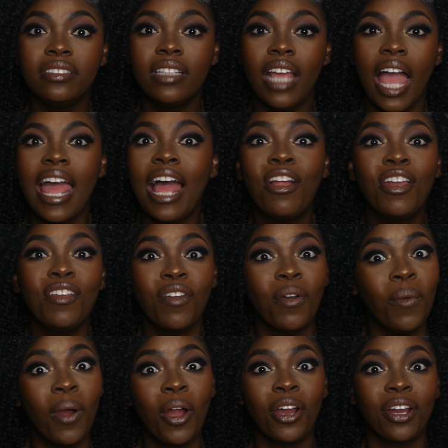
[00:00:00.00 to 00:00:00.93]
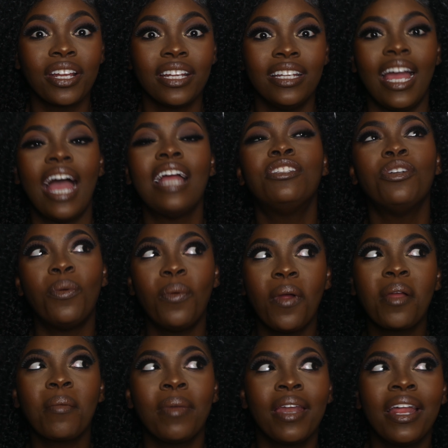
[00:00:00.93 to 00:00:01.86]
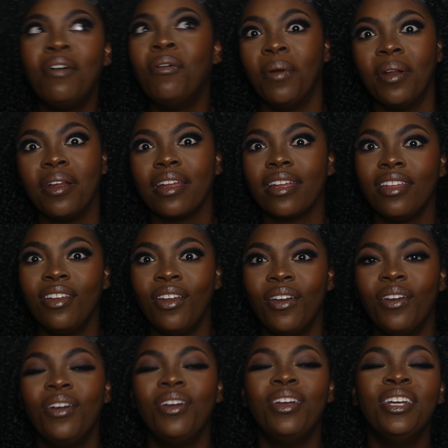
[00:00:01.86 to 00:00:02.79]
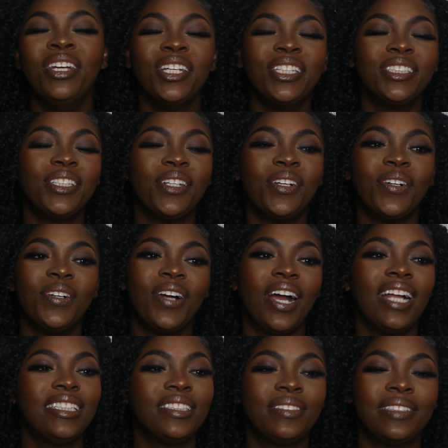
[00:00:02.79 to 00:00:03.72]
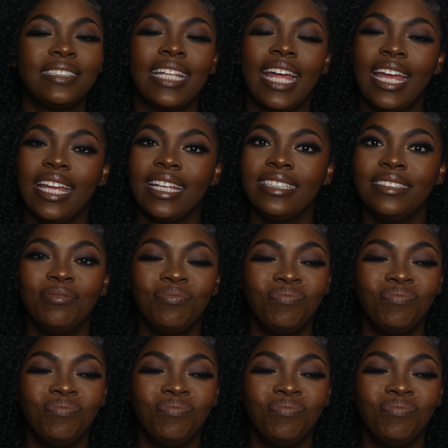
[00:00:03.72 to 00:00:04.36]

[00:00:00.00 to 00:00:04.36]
I don't even work. I do work, but I don't work, you know? So I just was like,